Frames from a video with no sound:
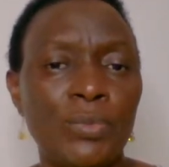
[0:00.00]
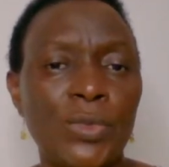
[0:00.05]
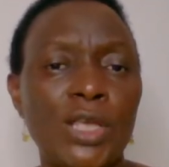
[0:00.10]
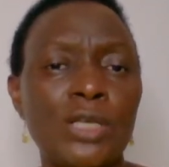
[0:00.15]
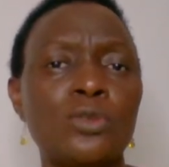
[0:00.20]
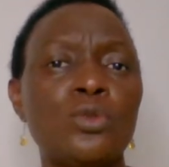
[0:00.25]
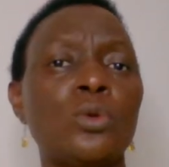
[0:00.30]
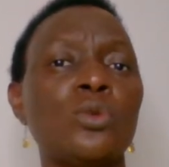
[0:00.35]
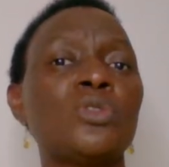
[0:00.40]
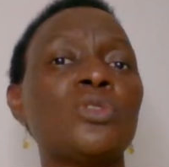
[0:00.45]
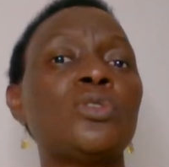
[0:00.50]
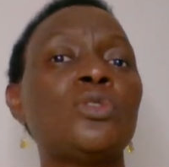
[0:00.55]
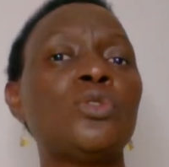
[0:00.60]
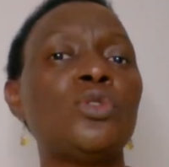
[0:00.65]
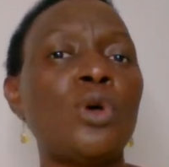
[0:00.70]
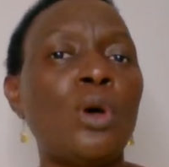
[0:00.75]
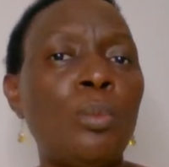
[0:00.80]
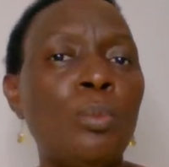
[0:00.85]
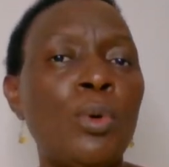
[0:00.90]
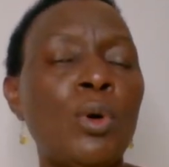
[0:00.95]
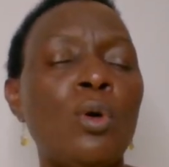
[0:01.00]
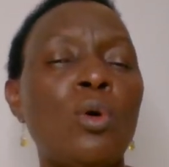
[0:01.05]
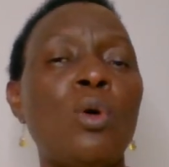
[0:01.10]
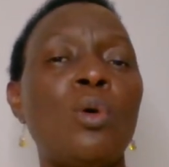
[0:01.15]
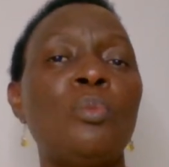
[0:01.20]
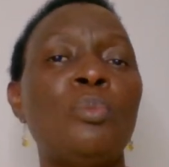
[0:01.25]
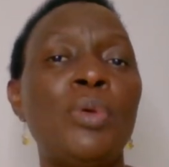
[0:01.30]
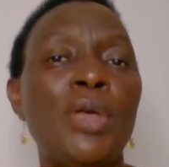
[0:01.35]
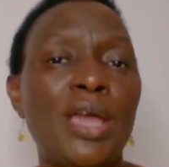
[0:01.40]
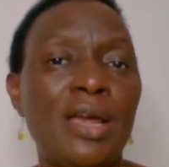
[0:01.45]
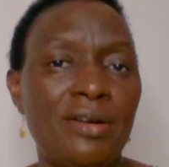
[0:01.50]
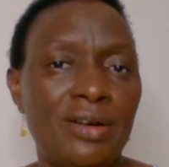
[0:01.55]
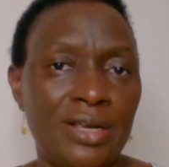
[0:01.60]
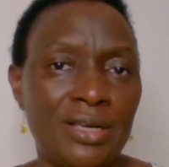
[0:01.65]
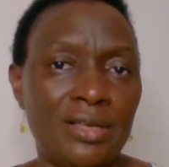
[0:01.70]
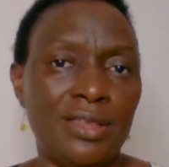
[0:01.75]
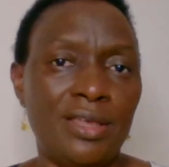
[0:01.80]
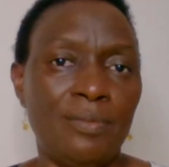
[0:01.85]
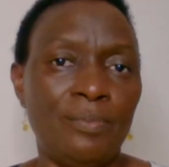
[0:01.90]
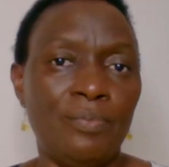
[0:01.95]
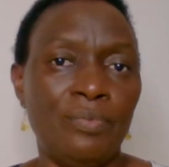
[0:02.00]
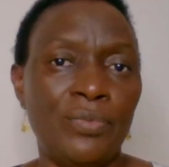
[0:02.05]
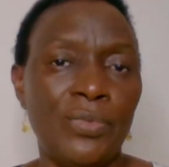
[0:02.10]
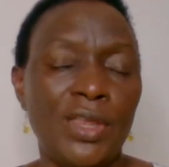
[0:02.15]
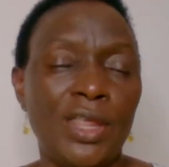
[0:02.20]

So stop comparing them.